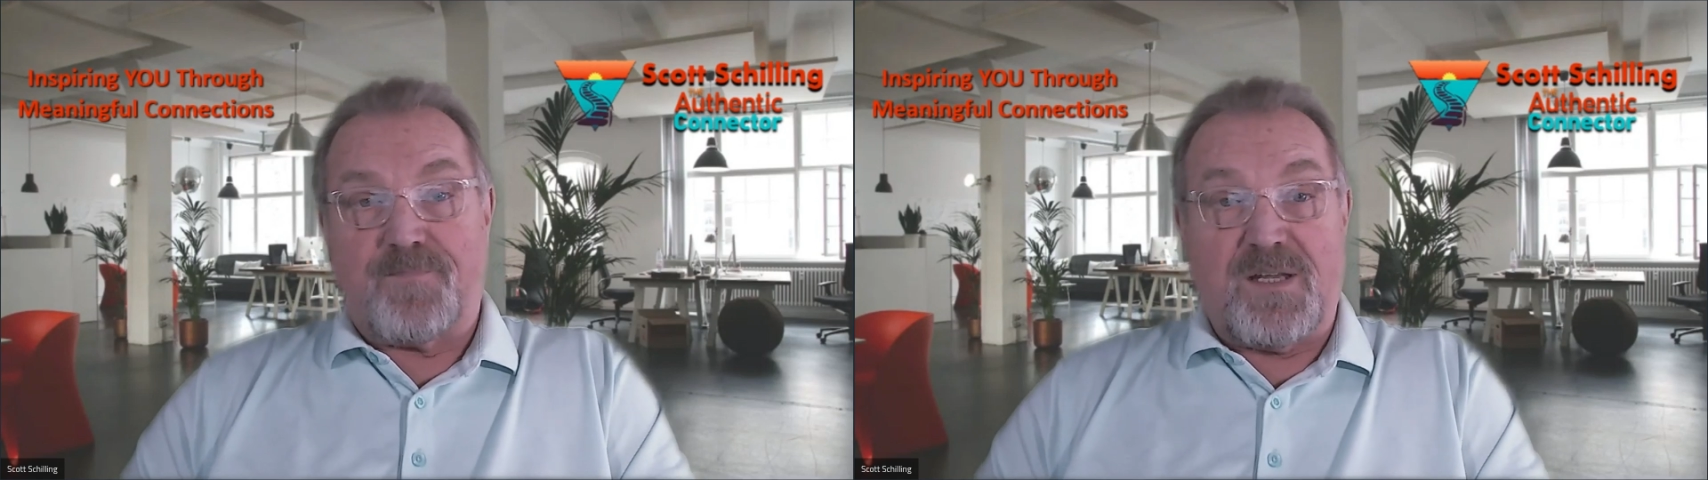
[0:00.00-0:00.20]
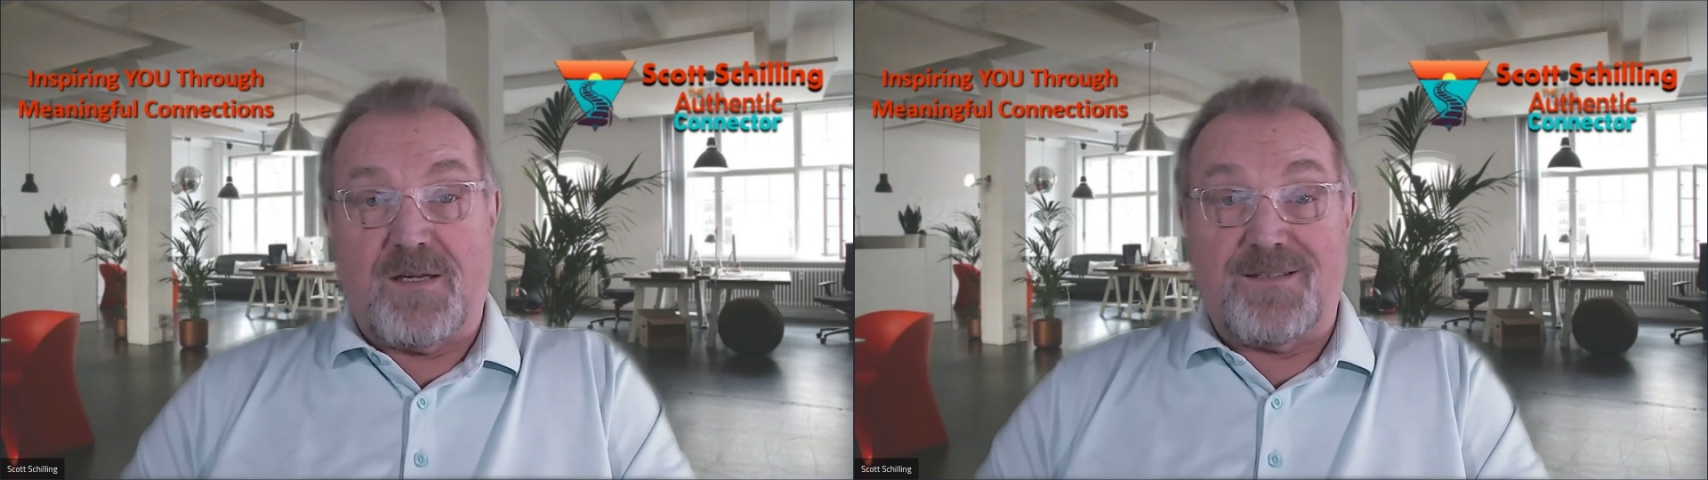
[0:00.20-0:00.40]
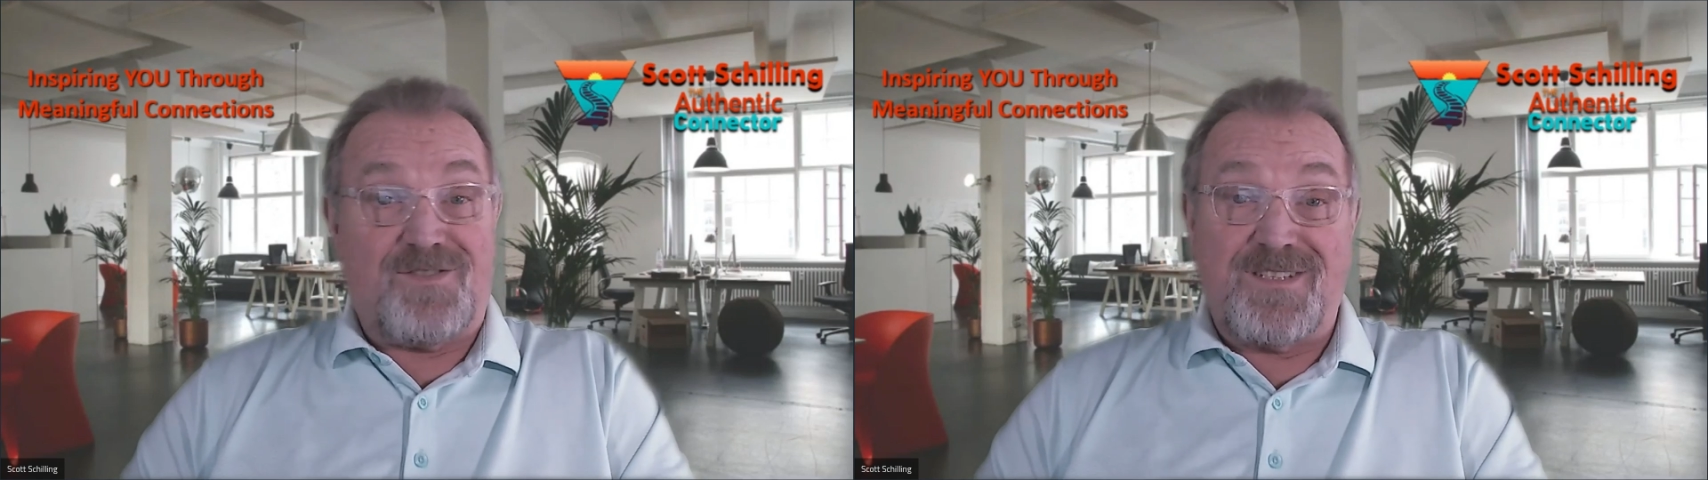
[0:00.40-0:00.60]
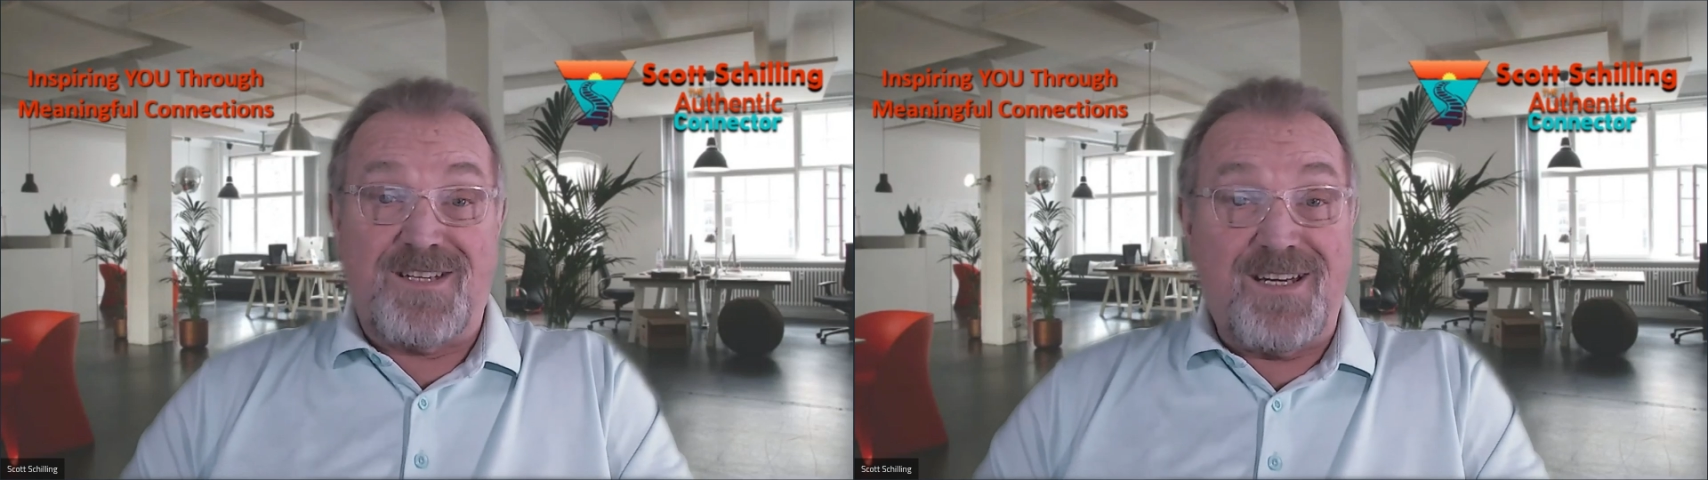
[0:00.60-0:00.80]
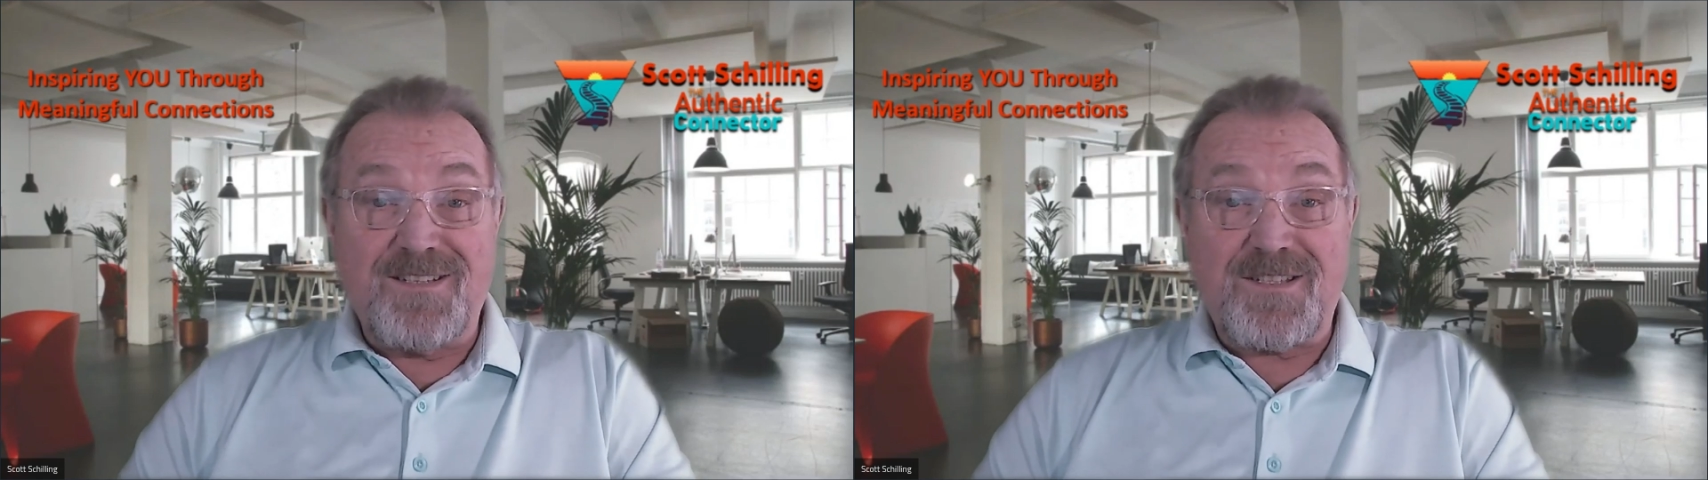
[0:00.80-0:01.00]
eh, just
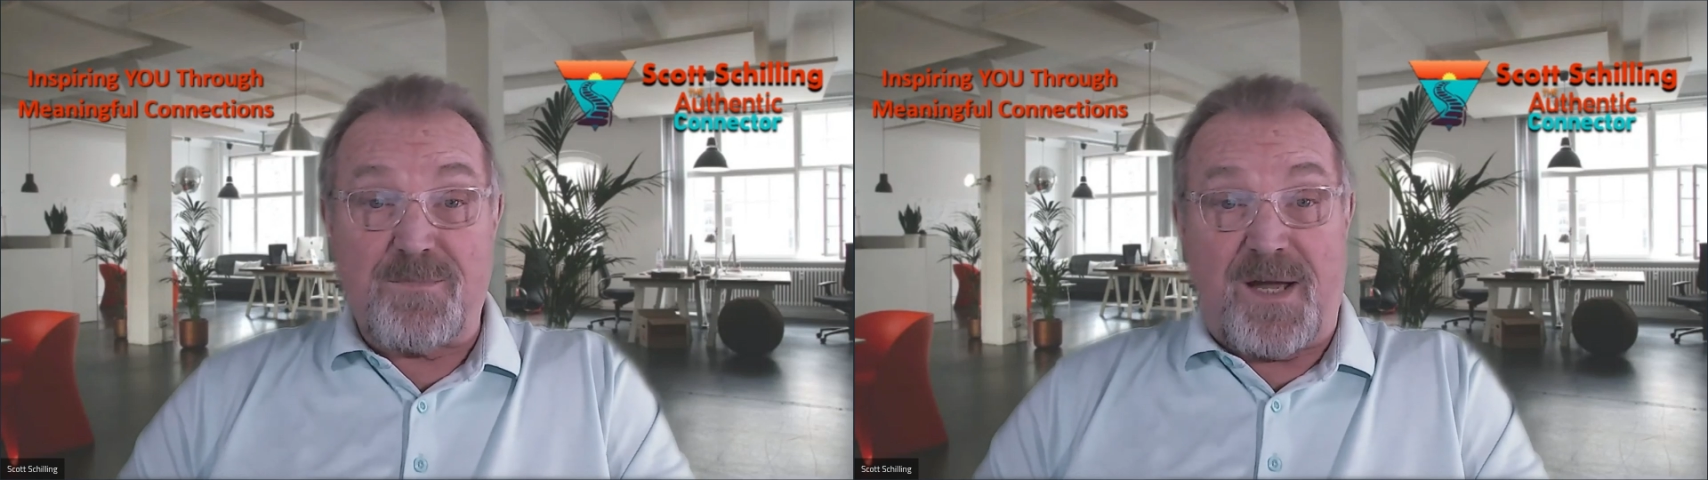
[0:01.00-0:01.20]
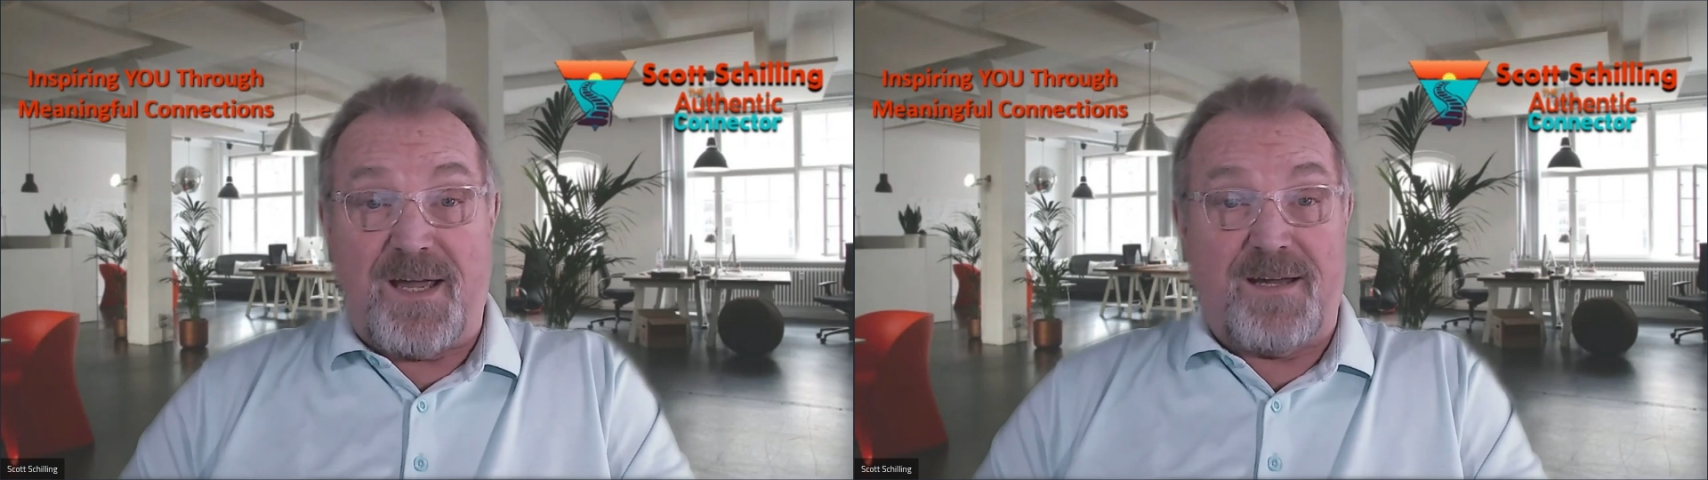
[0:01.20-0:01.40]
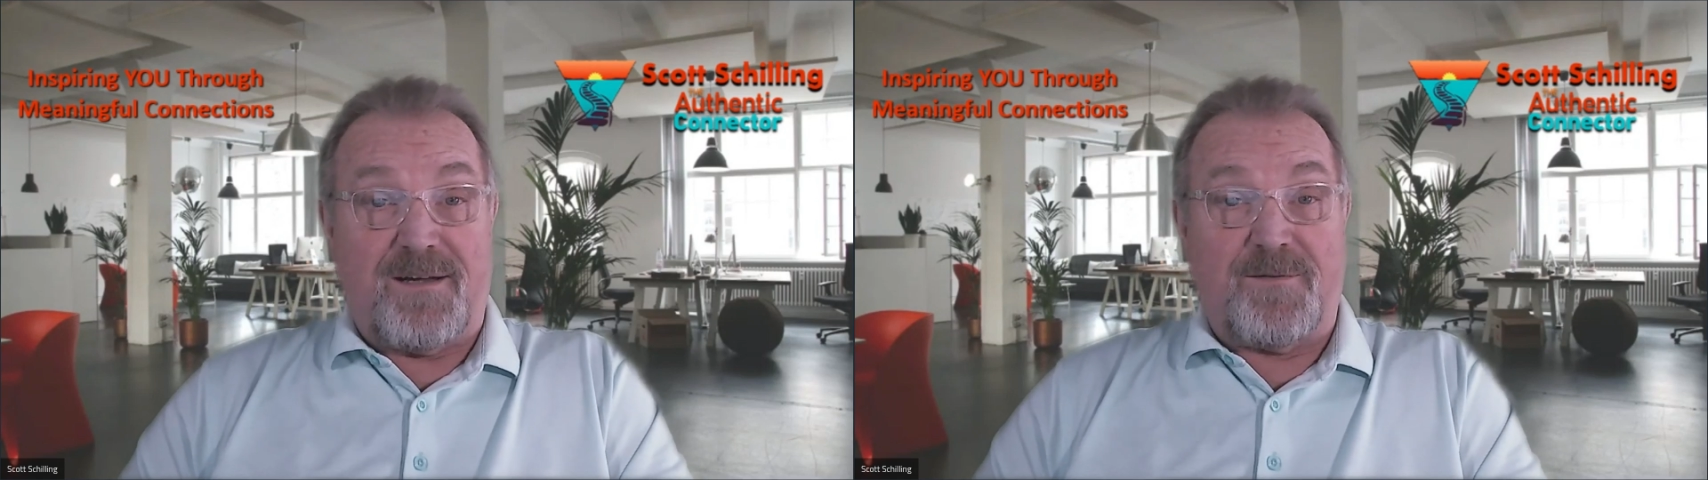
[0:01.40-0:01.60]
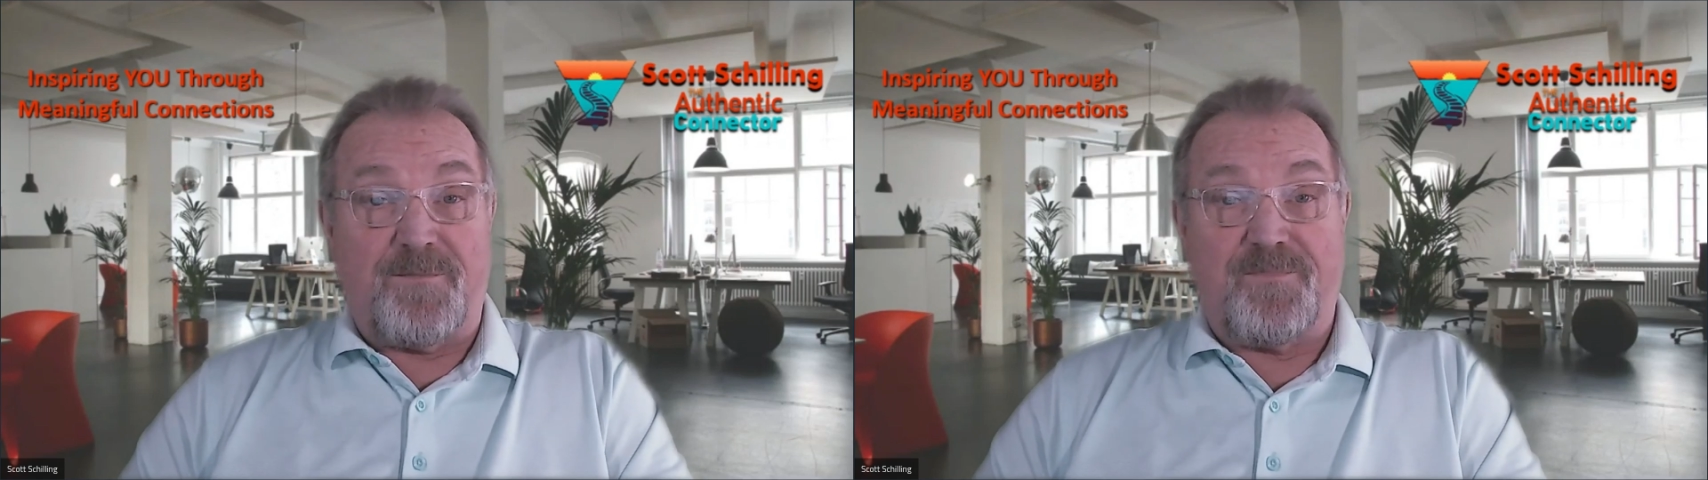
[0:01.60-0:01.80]
need a smile